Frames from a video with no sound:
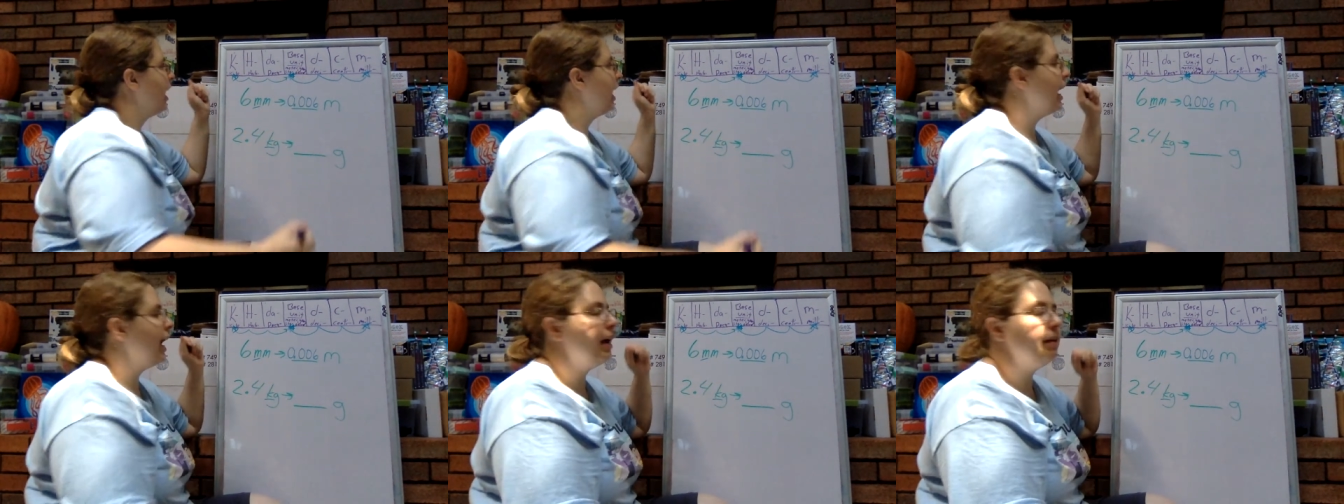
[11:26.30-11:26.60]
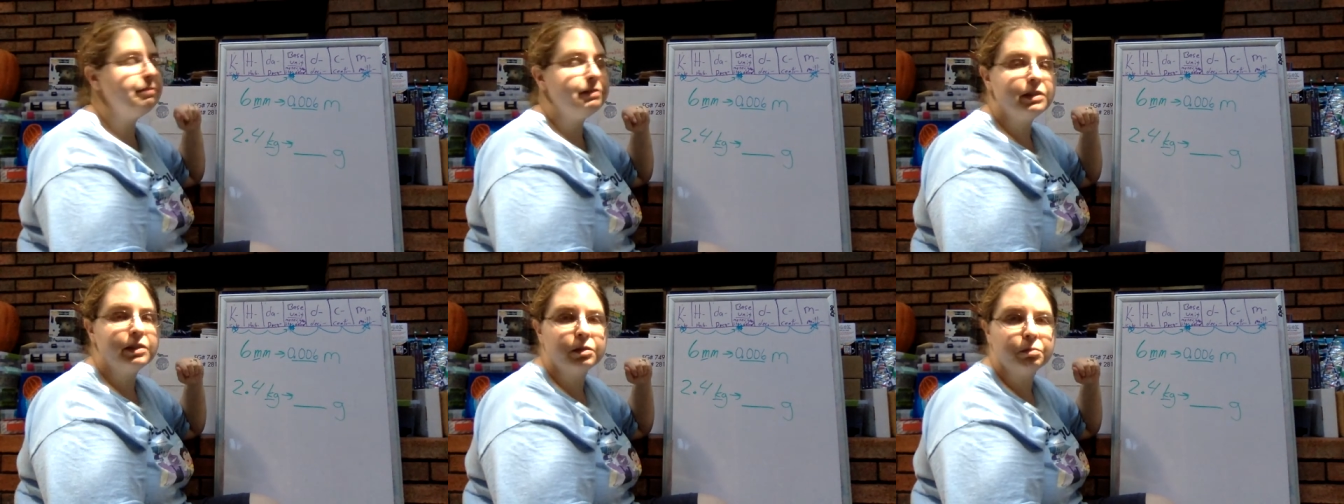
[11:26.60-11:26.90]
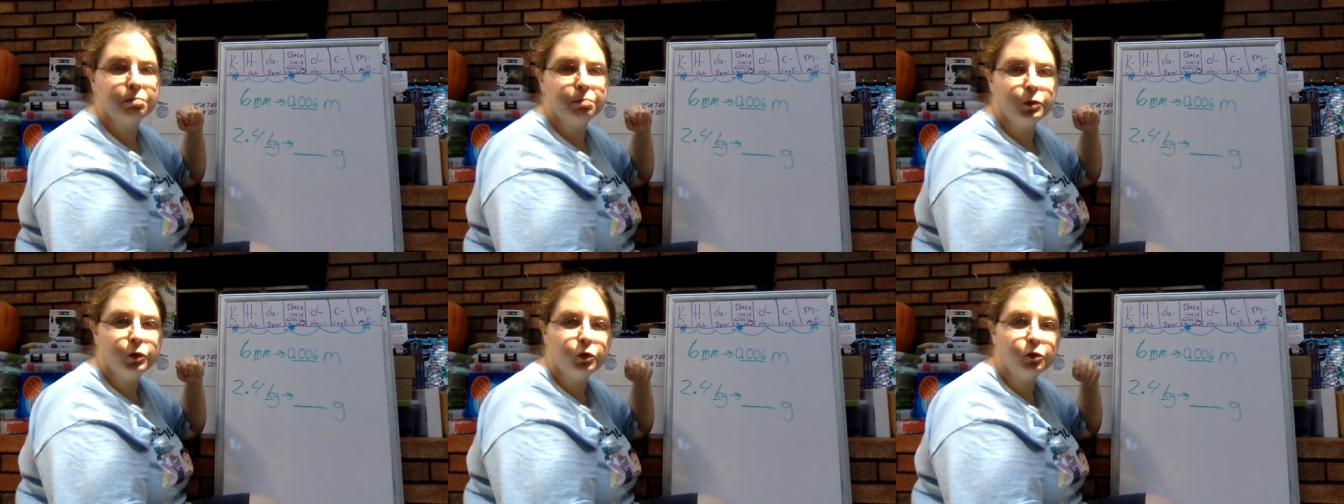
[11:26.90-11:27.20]
I have to
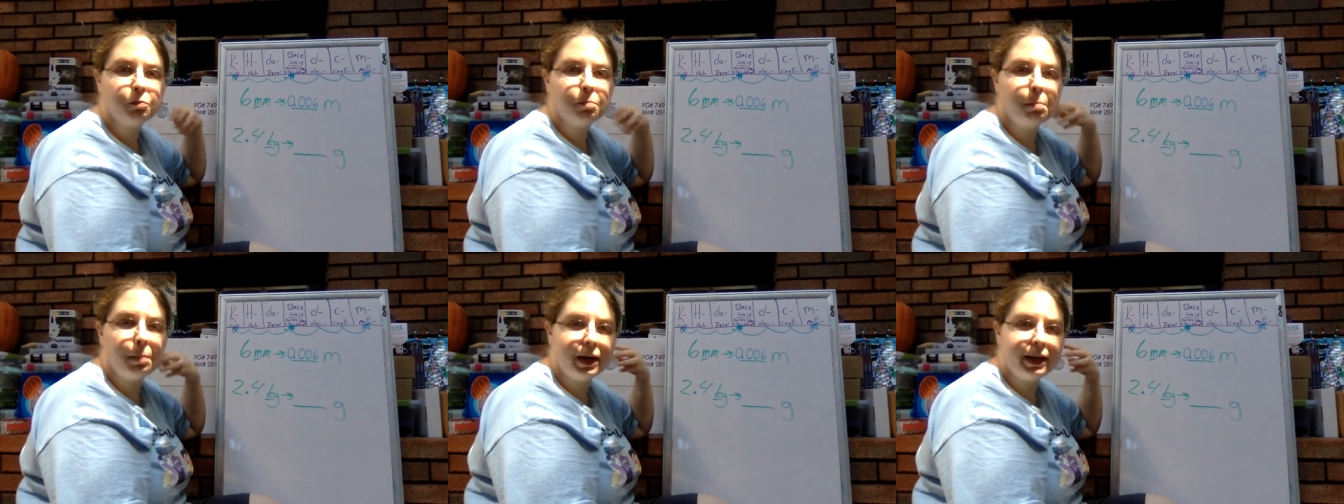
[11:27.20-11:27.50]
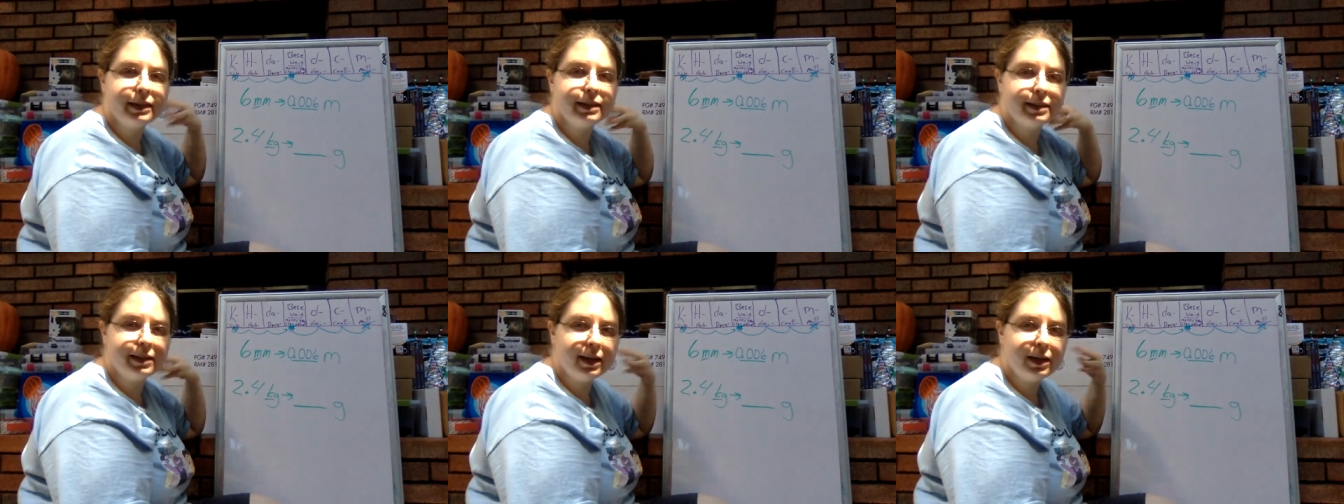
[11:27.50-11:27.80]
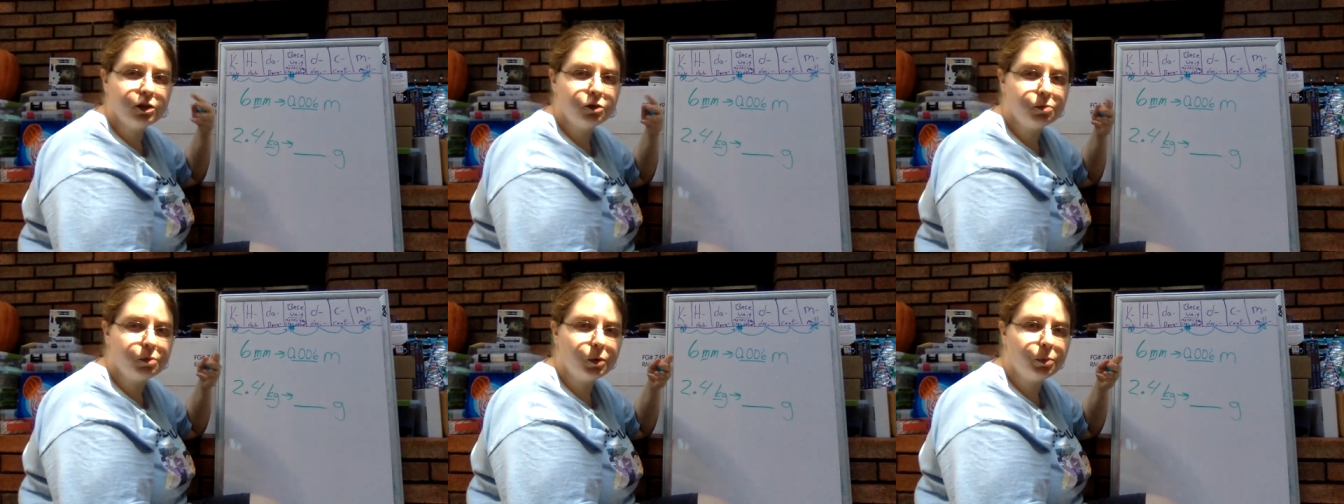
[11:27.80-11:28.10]
move my
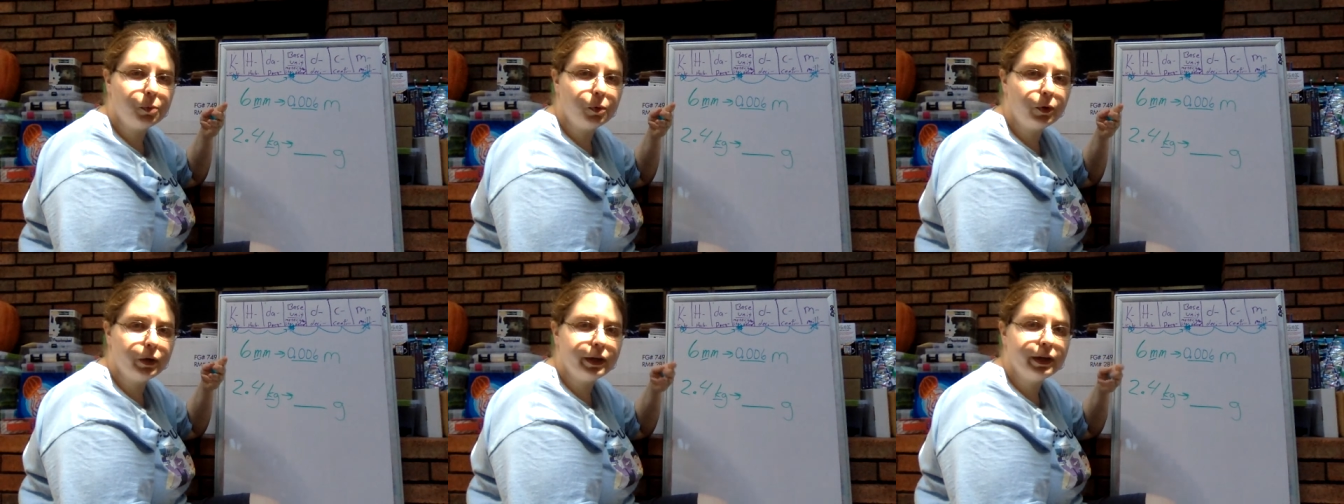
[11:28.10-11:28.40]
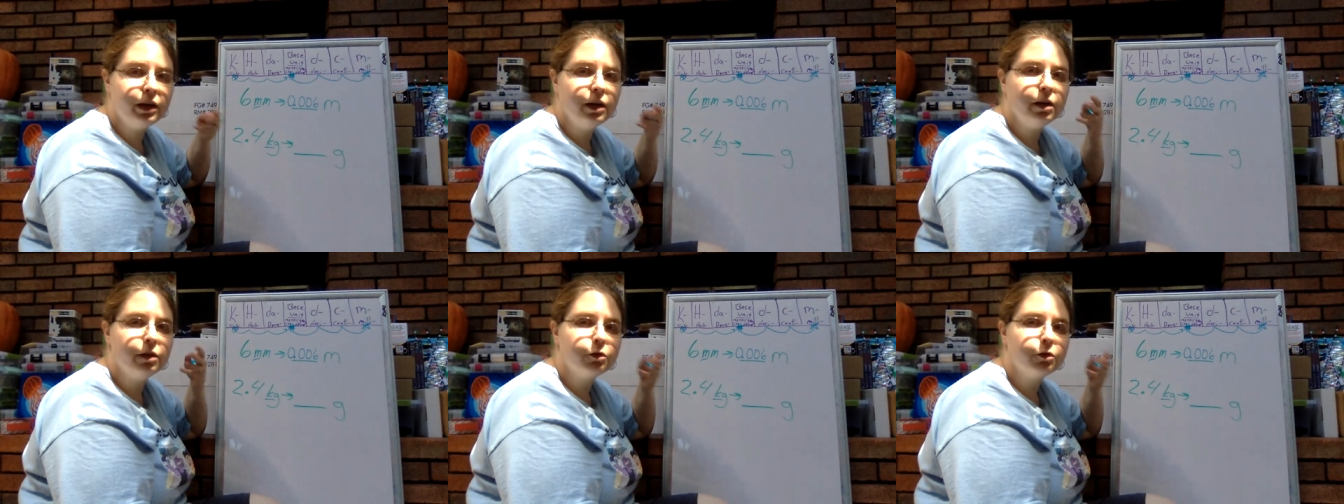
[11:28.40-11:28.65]
decimal point